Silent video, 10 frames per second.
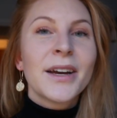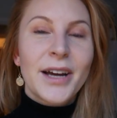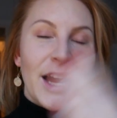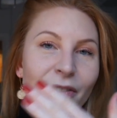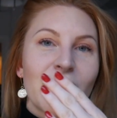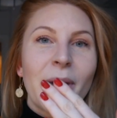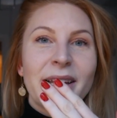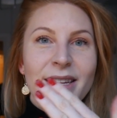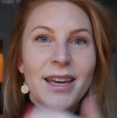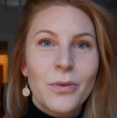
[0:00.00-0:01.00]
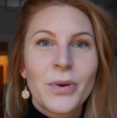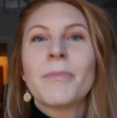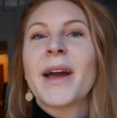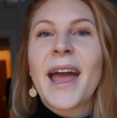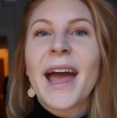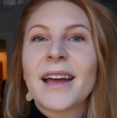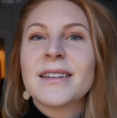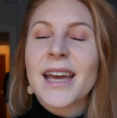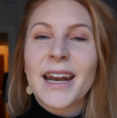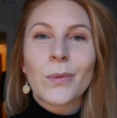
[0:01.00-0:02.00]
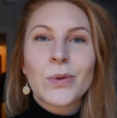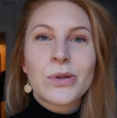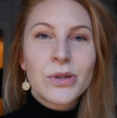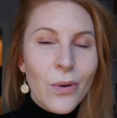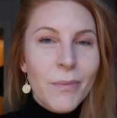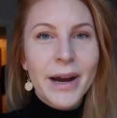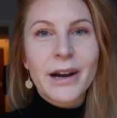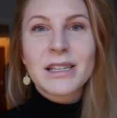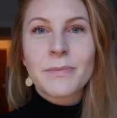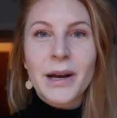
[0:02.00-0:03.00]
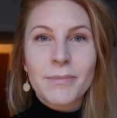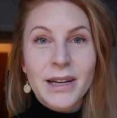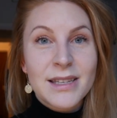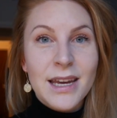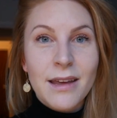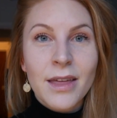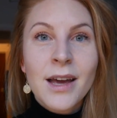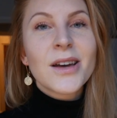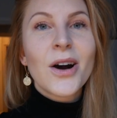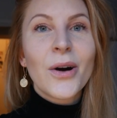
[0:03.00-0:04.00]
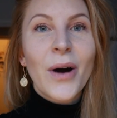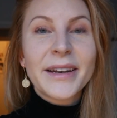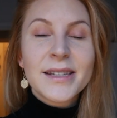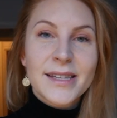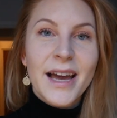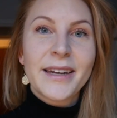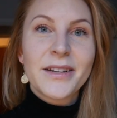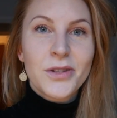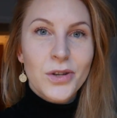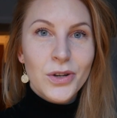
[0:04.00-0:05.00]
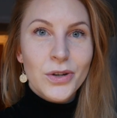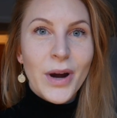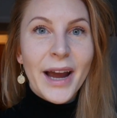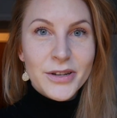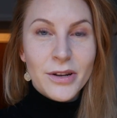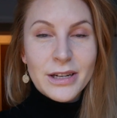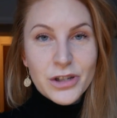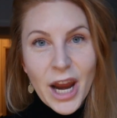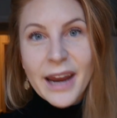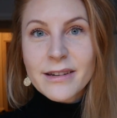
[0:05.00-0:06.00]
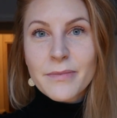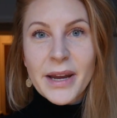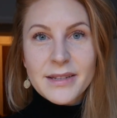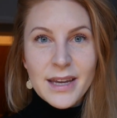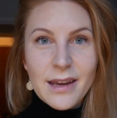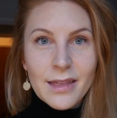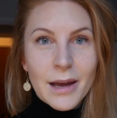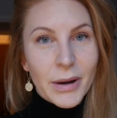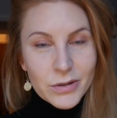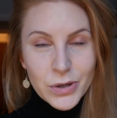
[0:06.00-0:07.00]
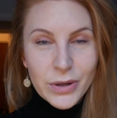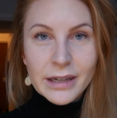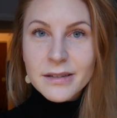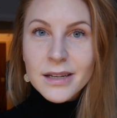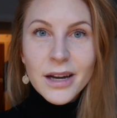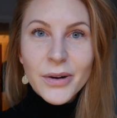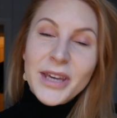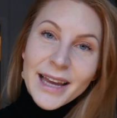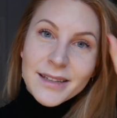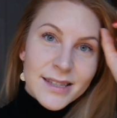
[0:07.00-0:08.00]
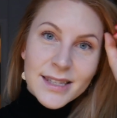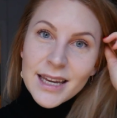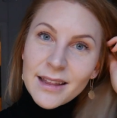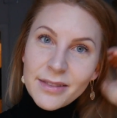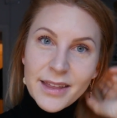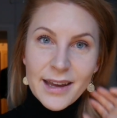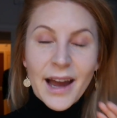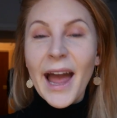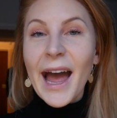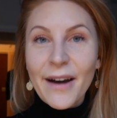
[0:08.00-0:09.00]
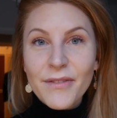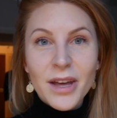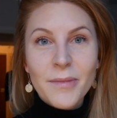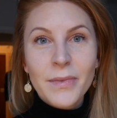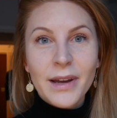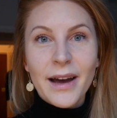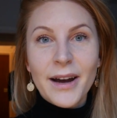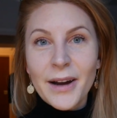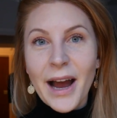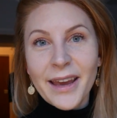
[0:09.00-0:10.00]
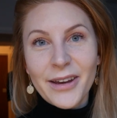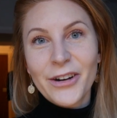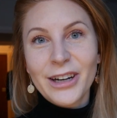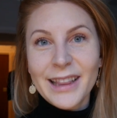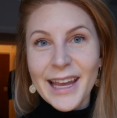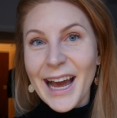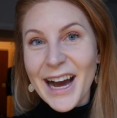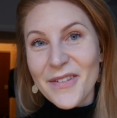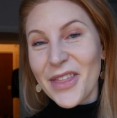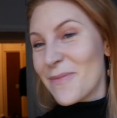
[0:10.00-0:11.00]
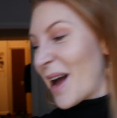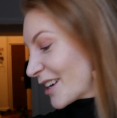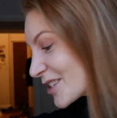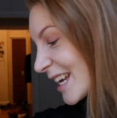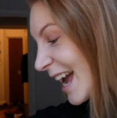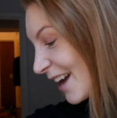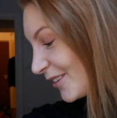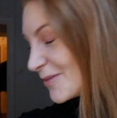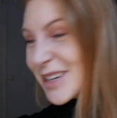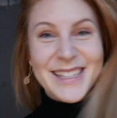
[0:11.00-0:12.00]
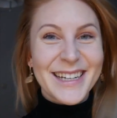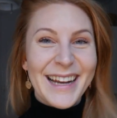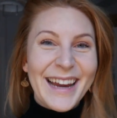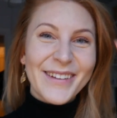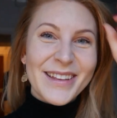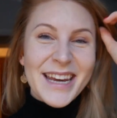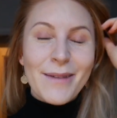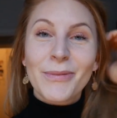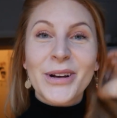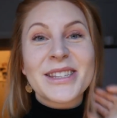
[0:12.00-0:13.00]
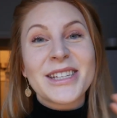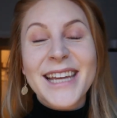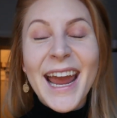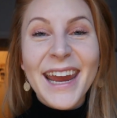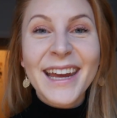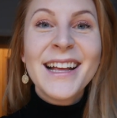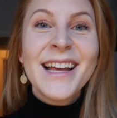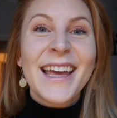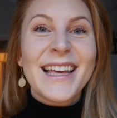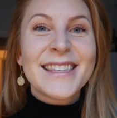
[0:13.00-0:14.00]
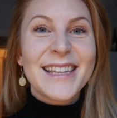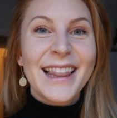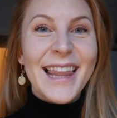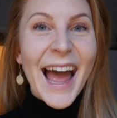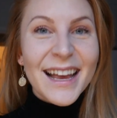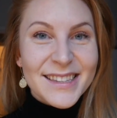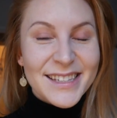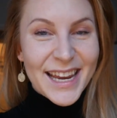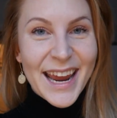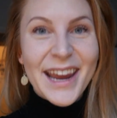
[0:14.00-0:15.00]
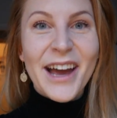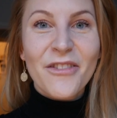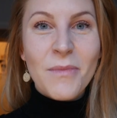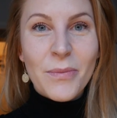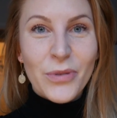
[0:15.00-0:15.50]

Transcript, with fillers: covered my teeth with my hand, and I was so embarrassed about my teeth. So I decided to actually change my teeth about 2 years ago. You can't see that I have them. I currently have them actually out because they're laying on the table because today is the last day of my